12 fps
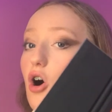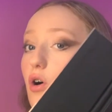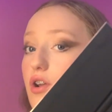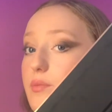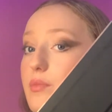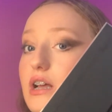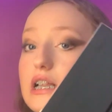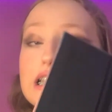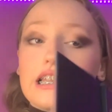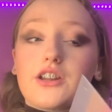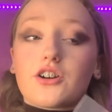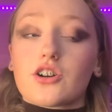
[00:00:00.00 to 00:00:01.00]
autumn
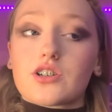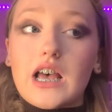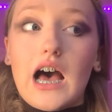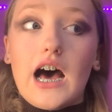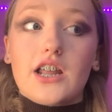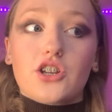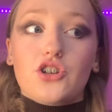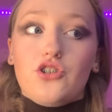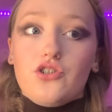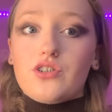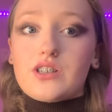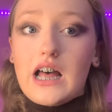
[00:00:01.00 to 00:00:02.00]
glitters and
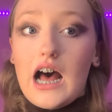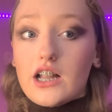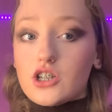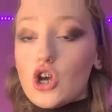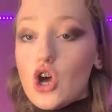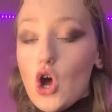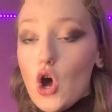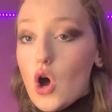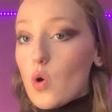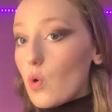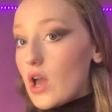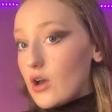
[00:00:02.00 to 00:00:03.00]
use that
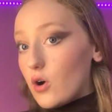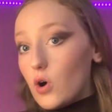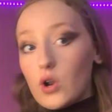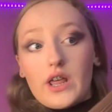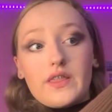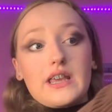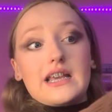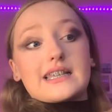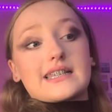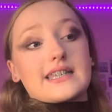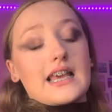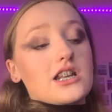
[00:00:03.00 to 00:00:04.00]
on the
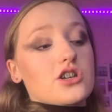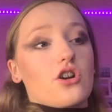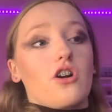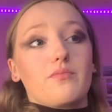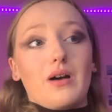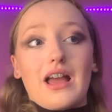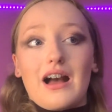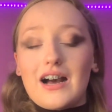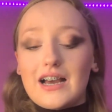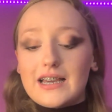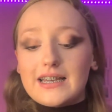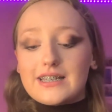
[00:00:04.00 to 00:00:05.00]
center of my
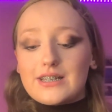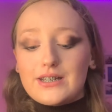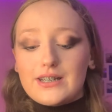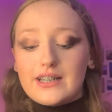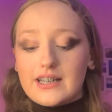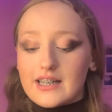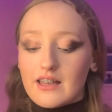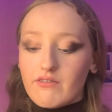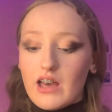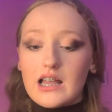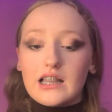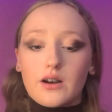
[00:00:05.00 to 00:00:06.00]
eye to give
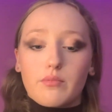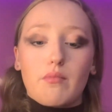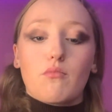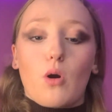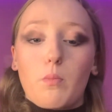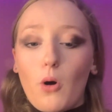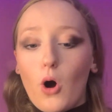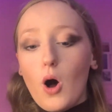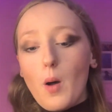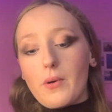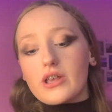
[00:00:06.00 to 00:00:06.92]
it a little bit more pop.